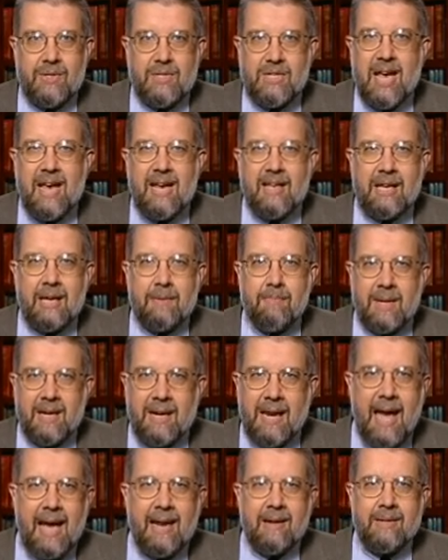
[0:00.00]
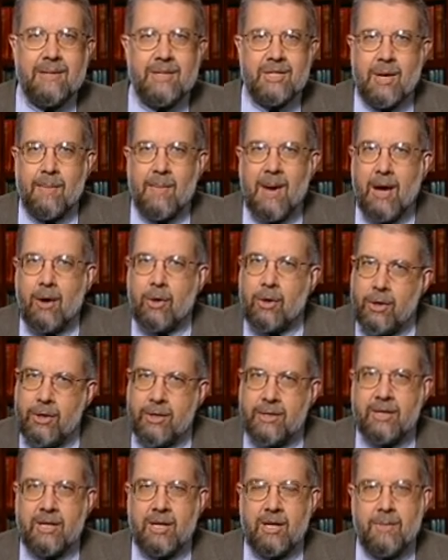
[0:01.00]
saying that bin Laden somehow
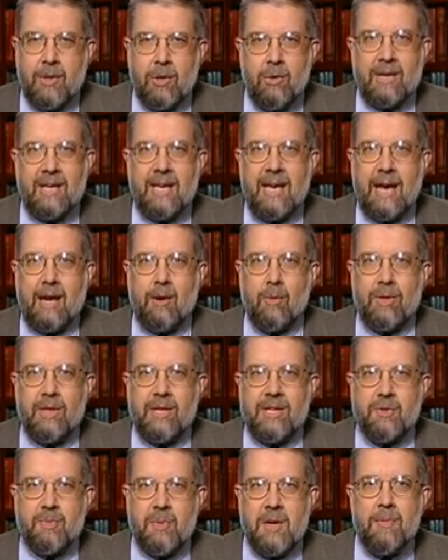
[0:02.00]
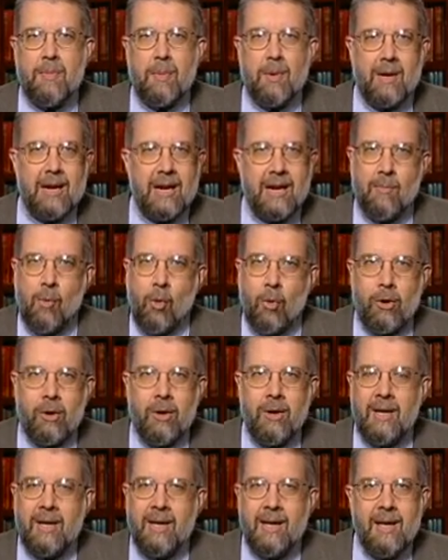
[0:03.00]
couldn't communicate with his people
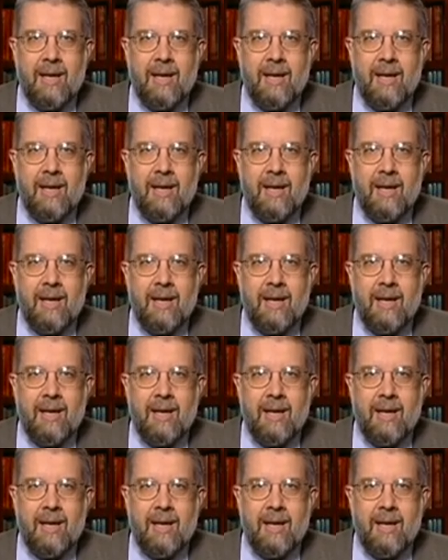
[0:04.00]
anymore.